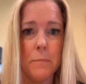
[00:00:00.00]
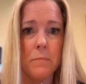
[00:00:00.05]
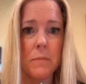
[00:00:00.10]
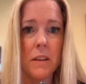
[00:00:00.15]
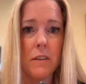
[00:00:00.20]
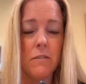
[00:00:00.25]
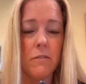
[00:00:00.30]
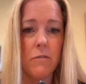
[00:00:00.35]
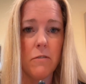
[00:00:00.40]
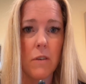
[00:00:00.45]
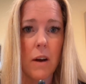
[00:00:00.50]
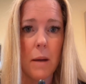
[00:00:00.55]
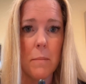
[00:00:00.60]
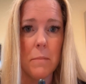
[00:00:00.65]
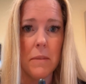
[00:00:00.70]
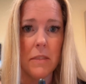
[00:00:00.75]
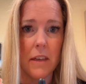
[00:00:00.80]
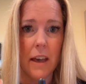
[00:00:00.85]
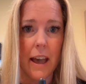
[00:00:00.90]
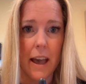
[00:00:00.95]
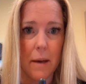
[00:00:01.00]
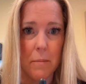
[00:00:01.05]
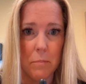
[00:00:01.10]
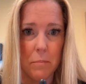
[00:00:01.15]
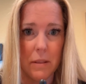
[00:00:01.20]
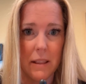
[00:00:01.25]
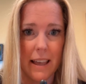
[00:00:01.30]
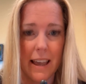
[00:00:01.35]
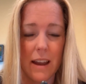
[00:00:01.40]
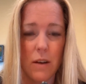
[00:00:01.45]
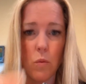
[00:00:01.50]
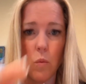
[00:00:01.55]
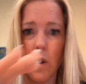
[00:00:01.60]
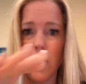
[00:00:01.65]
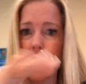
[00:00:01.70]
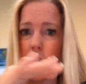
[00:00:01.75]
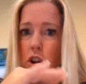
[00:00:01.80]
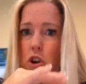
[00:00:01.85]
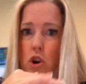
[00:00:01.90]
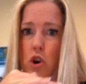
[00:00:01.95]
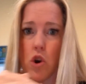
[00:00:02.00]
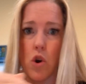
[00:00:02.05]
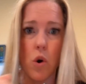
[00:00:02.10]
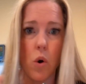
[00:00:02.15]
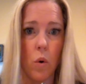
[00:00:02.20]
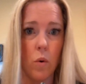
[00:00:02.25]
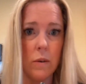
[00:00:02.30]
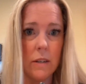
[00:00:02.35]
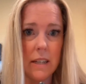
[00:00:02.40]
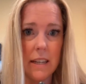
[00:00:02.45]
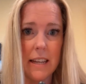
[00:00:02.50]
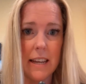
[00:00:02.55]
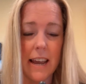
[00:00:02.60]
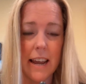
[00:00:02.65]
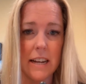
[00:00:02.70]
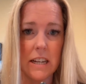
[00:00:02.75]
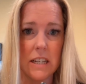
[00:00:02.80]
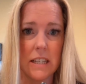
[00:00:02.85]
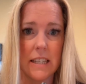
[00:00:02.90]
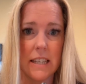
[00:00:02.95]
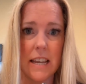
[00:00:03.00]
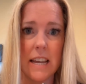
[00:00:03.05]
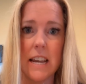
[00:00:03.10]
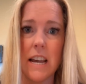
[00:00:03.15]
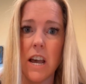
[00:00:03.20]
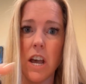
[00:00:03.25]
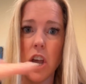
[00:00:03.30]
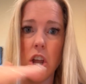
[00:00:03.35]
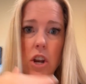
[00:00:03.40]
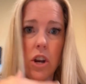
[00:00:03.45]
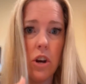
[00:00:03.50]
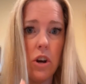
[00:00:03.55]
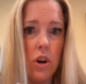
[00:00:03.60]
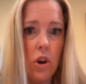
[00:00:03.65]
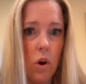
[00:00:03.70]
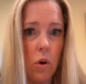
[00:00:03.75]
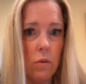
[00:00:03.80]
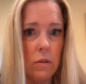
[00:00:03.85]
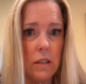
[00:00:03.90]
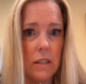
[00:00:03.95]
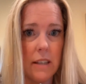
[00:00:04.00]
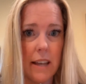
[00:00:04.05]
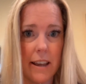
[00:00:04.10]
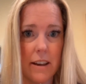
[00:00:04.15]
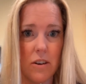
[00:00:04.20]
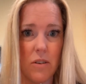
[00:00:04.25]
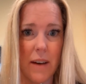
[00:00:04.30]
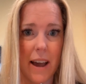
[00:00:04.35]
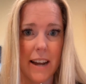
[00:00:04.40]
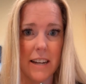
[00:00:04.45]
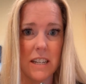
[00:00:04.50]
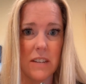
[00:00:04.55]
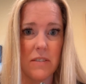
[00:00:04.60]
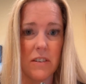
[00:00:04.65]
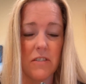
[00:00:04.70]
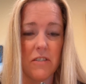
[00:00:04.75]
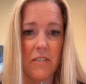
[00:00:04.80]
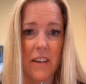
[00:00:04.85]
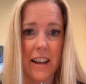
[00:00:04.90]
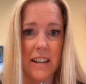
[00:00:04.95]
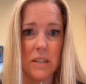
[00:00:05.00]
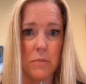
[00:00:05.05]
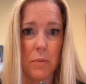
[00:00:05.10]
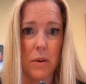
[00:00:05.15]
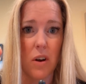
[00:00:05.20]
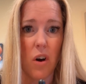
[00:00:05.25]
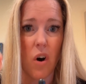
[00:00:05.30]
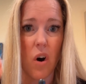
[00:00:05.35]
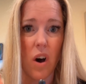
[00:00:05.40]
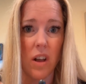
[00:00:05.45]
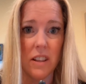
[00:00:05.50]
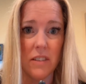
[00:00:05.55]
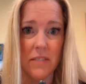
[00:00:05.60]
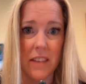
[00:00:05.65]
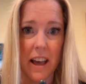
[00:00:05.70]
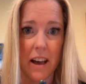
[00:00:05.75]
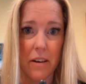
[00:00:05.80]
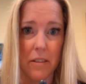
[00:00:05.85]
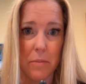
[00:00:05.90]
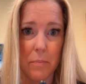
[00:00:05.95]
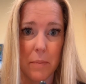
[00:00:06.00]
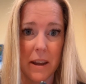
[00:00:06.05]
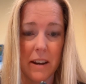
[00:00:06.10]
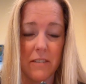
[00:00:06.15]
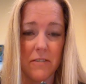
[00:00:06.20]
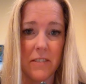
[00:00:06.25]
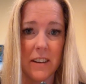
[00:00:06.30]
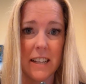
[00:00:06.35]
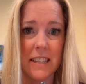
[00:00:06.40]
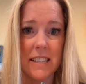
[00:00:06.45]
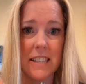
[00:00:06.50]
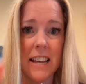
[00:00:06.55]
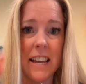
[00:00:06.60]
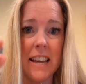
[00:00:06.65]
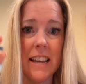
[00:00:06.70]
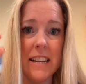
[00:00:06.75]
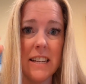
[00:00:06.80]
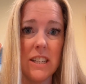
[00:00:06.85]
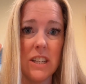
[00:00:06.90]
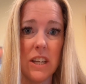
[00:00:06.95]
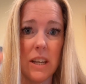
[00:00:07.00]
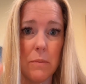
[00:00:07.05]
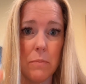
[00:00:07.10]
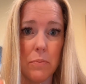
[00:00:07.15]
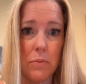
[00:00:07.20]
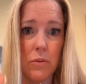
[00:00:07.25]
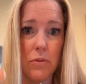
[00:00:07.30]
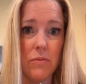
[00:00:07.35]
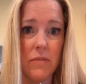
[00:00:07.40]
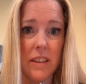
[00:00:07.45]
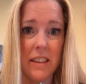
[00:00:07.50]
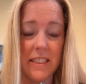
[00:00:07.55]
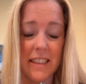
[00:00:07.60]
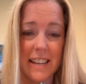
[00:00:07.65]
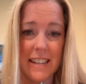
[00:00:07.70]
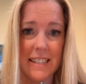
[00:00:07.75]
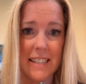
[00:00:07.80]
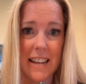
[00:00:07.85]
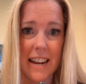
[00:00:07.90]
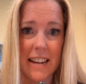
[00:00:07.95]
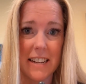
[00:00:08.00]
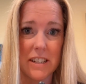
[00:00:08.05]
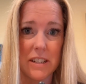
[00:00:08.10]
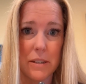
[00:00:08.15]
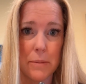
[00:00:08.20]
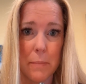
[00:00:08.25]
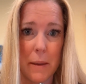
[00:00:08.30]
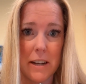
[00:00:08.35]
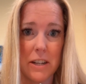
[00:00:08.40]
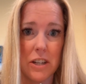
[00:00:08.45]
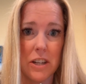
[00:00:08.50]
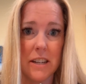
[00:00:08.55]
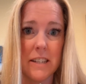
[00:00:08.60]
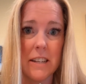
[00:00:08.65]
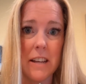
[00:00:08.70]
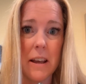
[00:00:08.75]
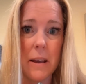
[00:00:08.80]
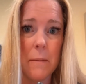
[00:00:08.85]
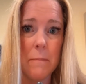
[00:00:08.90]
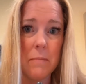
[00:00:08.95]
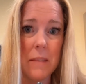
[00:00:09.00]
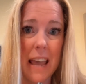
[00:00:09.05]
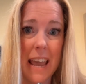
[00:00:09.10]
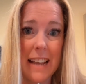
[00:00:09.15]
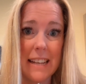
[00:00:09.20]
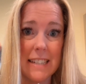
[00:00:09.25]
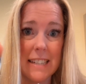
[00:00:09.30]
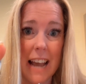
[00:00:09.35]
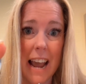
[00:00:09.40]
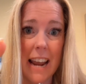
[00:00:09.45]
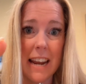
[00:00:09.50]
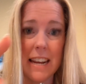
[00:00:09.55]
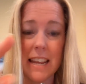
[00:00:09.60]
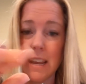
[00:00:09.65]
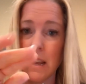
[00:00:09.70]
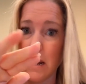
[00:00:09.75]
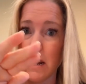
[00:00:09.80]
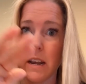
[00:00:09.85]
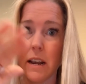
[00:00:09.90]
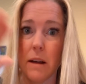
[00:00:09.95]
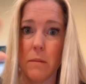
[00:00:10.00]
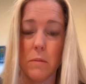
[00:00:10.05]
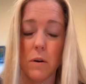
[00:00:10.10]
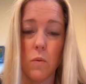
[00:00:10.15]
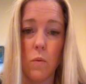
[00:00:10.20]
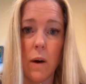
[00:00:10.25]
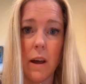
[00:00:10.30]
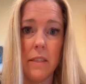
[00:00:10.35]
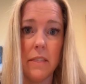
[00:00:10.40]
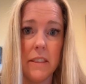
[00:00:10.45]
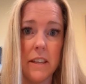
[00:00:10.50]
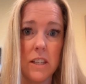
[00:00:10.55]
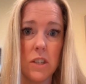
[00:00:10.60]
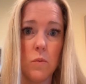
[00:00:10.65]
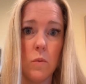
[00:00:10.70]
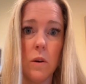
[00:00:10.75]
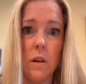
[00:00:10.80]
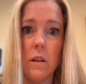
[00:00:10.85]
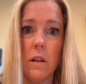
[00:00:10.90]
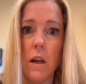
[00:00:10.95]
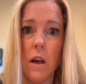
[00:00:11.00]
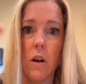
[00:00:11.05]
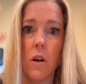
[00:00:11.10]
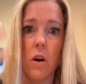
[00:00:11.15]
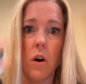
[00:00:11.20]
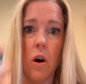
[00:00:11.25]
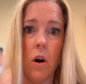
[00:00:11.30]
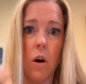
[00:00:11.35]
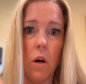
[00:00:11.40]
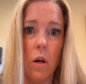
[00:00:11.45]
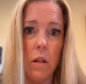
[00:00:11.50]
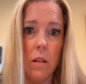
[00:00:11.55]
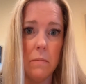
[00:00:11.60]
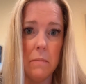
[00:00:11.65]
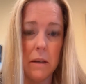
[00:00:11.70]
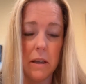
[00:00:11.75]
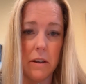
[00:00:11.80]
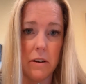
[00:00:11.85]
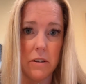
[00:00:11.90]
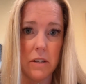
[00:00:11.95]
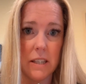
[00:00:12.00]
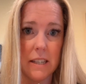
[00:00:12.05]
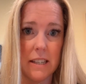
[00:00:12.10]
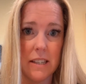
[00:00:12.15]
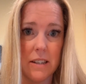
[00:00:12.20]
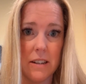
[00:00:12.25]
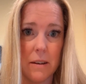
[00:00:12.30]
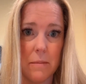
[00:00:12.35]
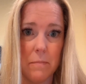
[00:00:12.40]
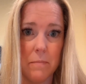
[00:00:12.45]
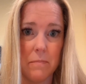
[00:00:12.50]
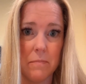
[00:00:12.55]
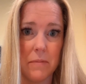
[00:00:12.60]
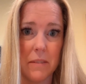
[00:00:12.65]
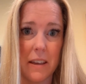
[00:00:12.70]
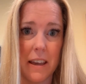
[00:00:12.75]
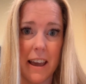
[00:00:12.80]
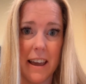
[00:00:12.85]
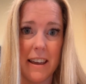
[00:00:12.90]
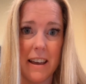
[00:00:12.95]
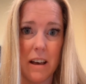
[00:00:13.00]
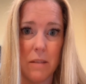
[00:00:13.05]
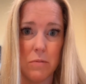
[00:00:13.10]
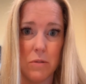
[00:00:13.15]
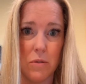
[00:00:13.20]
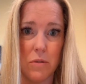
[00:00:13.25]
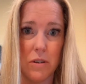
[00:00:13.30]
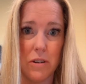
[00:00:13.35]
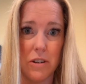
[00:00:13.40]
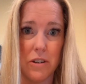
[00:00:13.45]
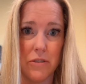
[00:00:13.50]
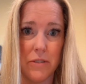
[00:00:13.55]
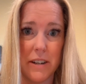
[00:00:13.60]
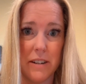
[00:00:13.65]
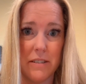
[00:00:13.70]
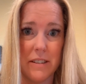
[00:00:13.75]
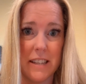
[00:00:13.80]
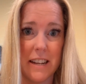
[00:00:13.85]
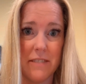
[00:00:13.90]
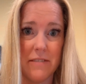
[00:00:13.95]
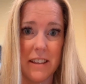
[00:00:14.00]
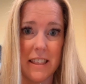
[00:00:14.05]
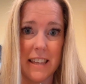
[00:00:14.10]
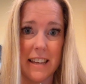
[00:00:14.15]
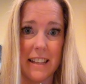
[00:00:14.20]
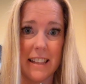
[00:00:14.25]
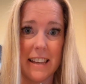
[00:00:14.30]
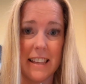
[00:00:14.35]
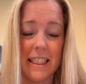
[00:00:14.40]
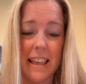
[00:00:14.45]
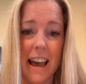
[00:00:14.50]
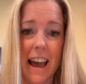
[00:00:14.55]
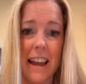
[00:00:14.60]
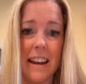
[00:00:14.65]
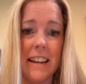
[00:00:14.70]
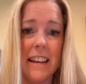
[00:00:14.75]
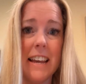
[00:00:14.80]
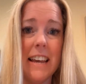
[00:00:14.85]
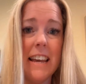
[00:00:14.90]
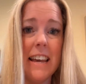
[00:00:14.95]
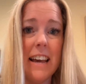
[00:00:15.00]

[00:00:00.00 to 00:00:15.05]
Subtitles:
from the hemp plant with no THC, no psychoactive effect, but all of the health benefits to improve the things that I just mentioned. Anxiety, number 1, this will calm your system, okay? Helps with your adrenals and everything like that.